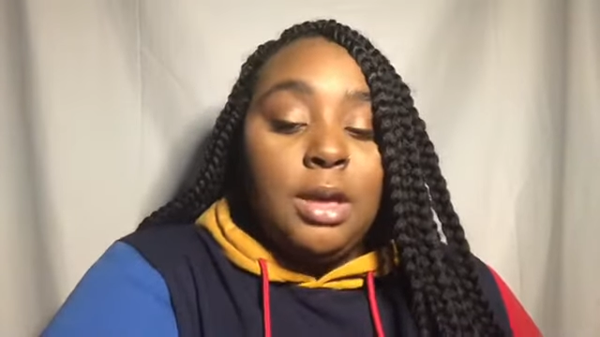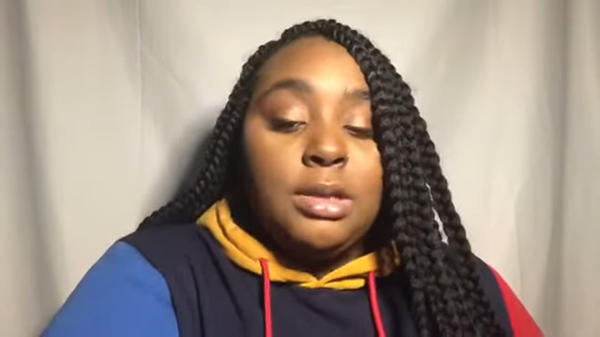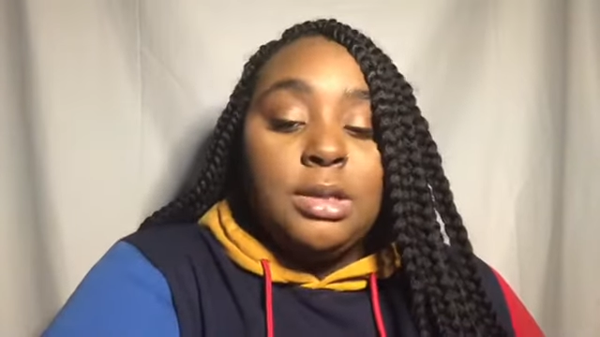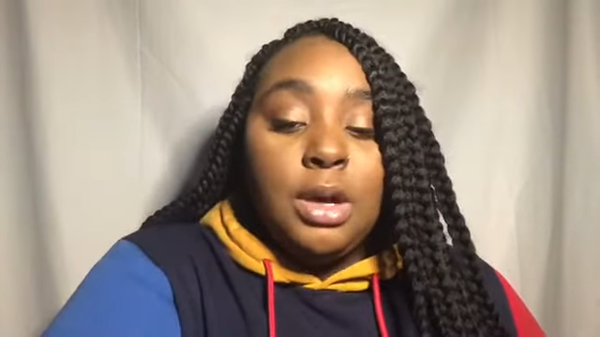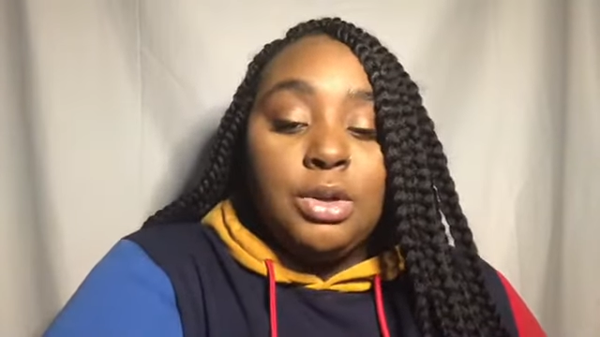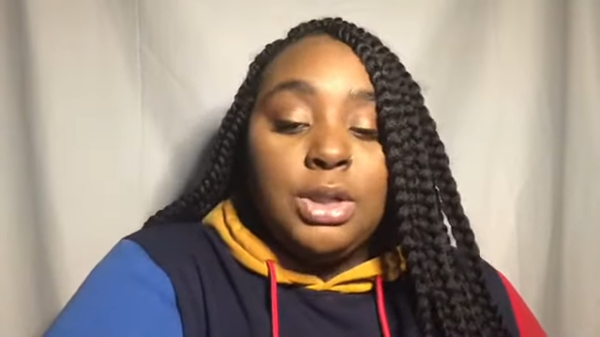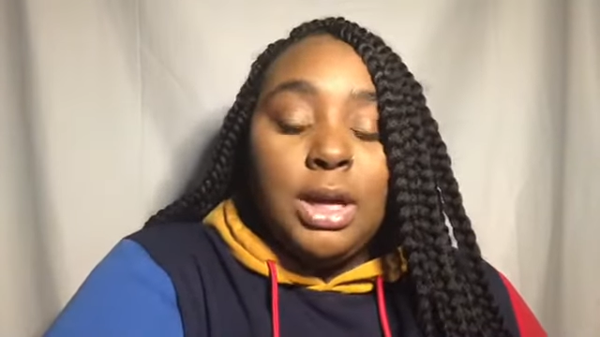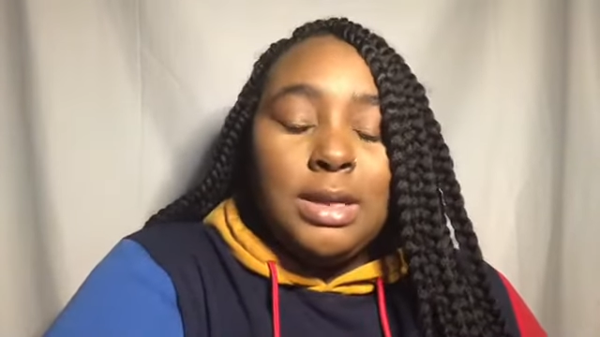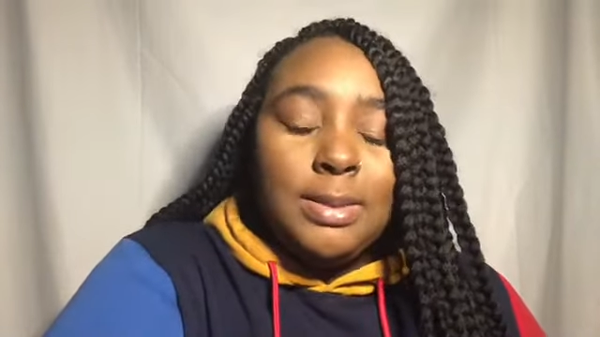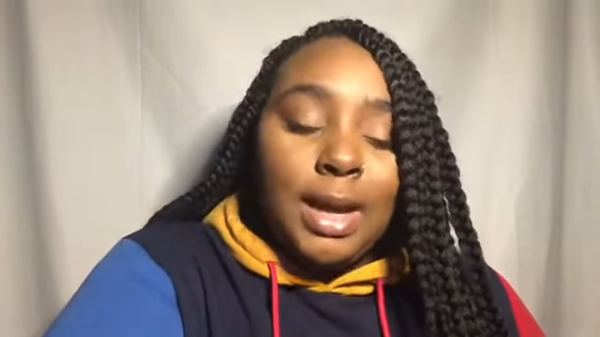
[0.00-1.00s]
So she
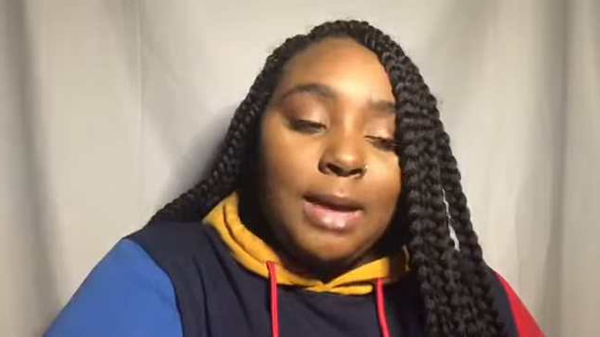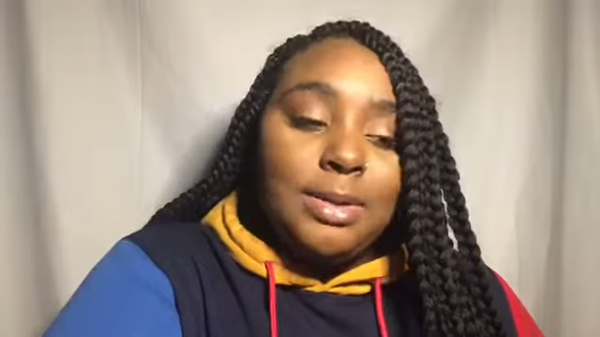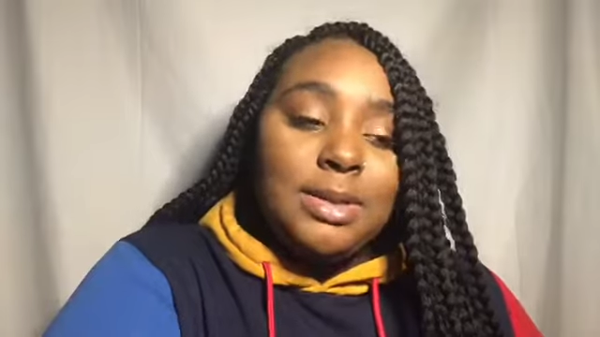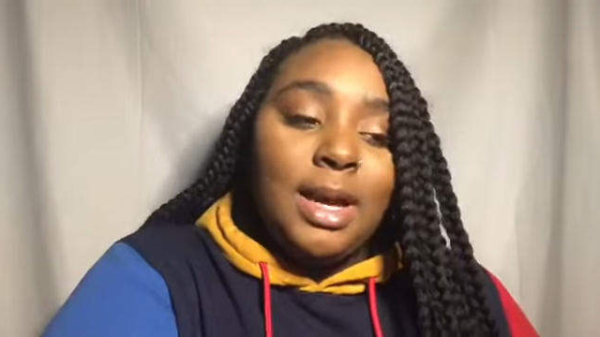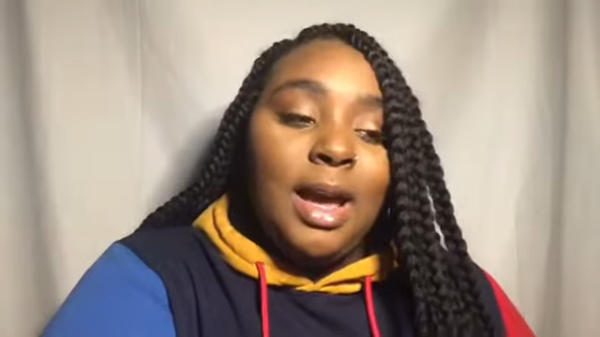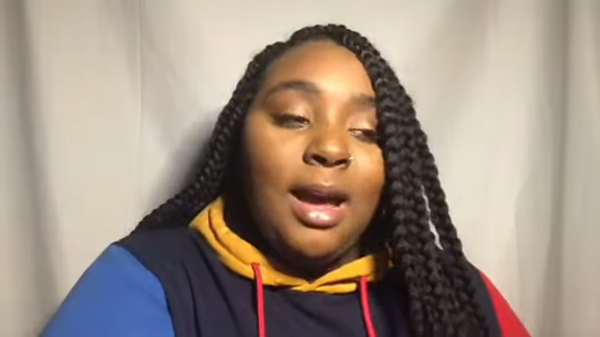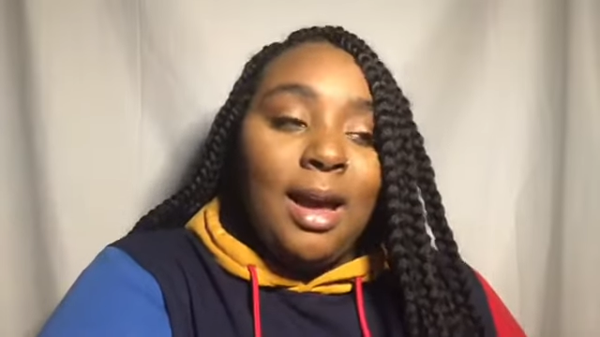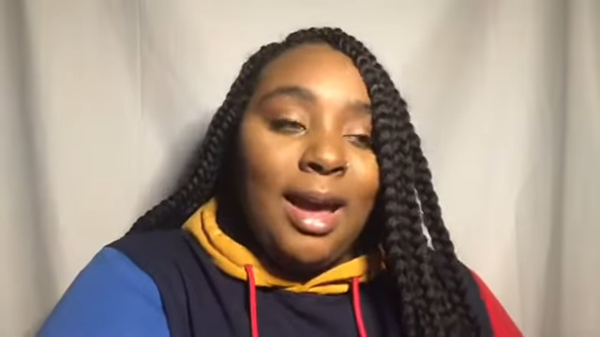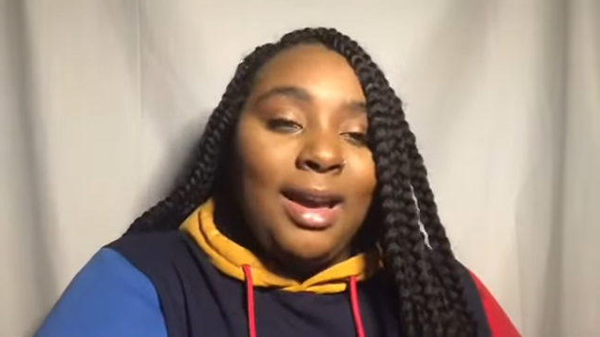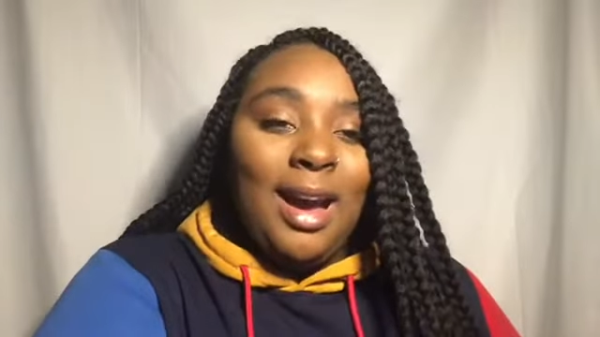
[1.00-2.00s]
comes back up. She's like,
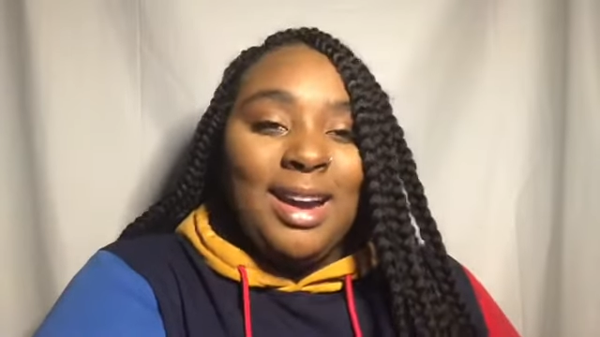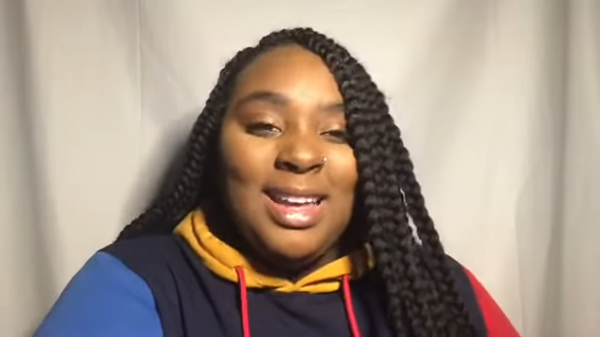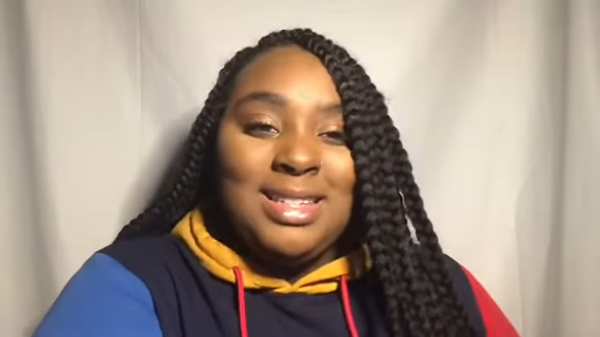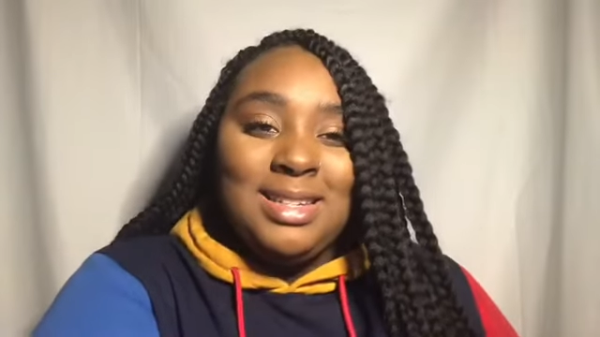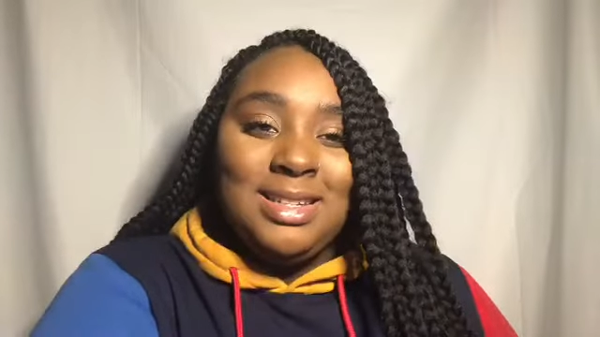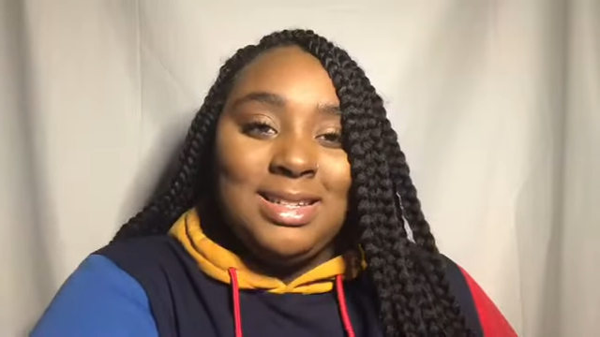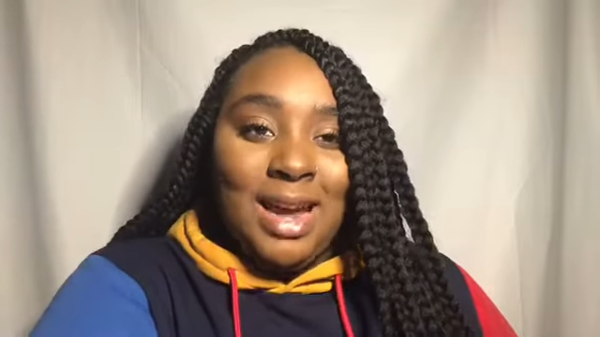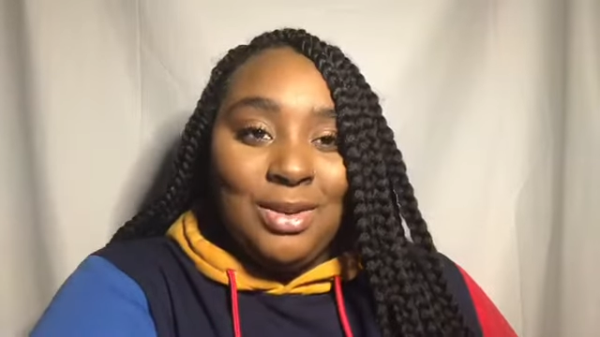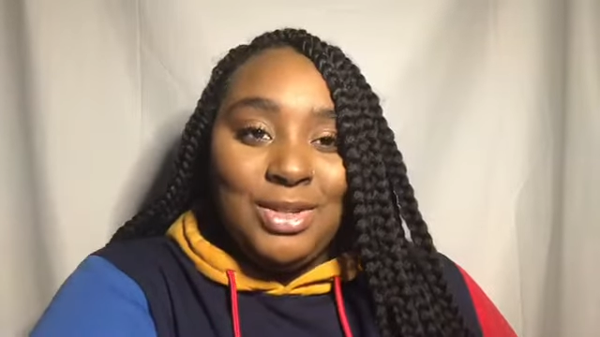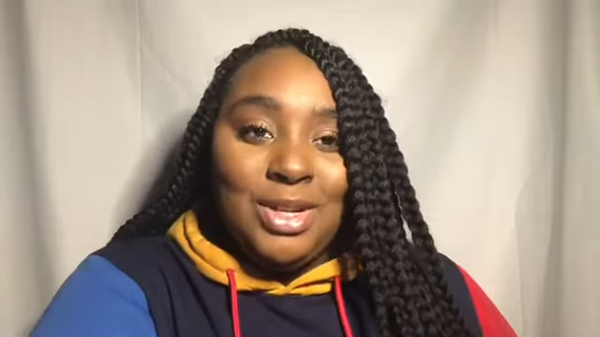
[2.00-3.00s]
ah, I got it. It's in this
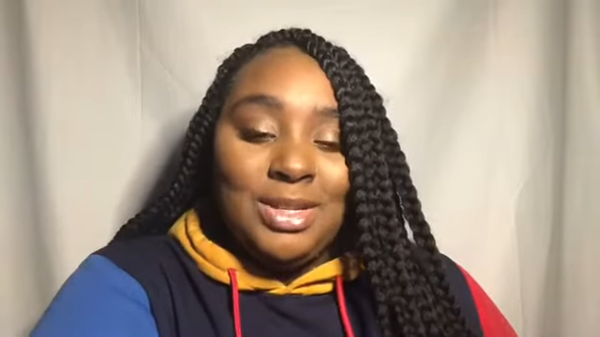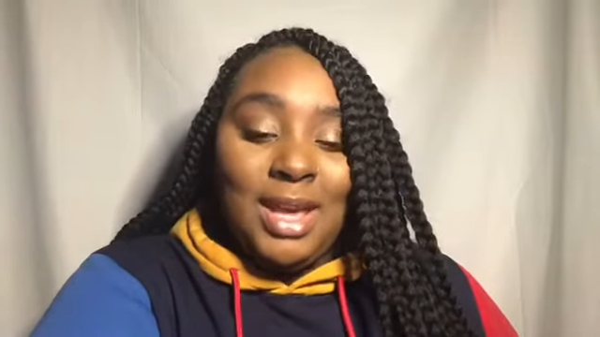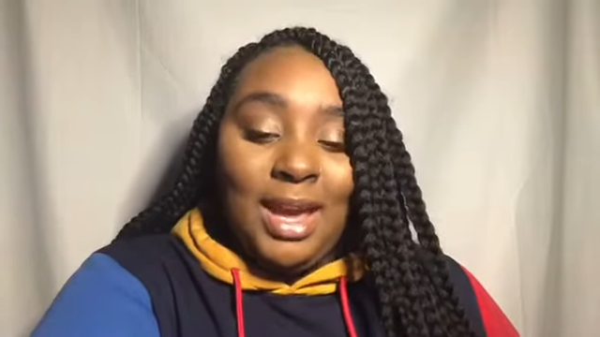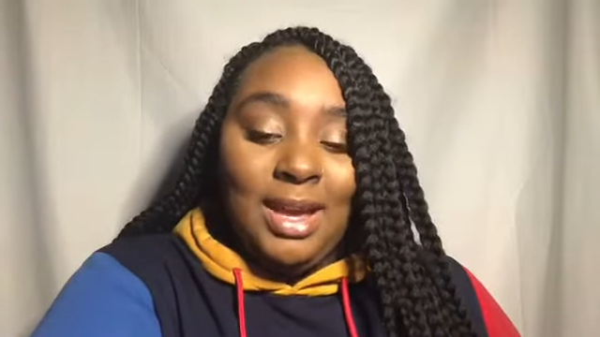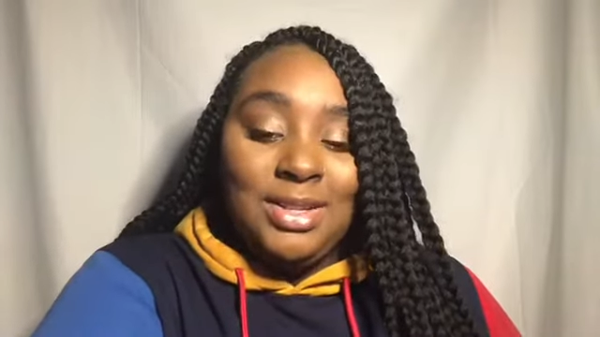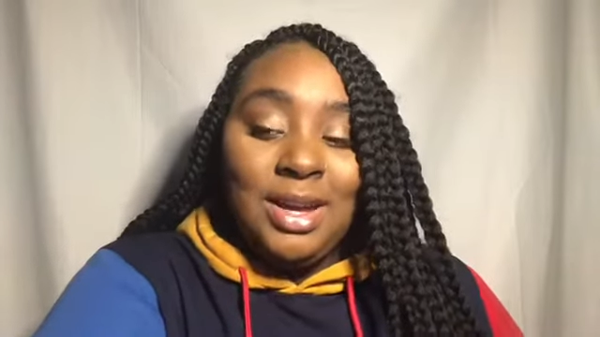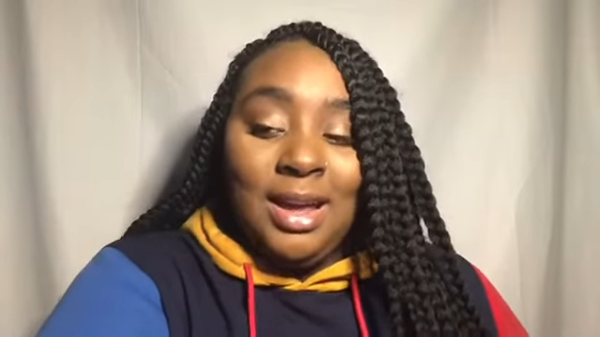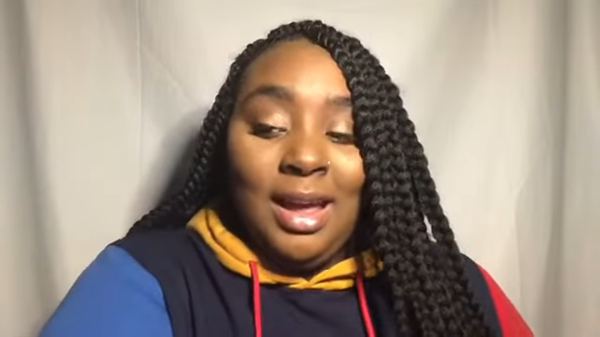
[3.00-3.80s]
downstairs cage.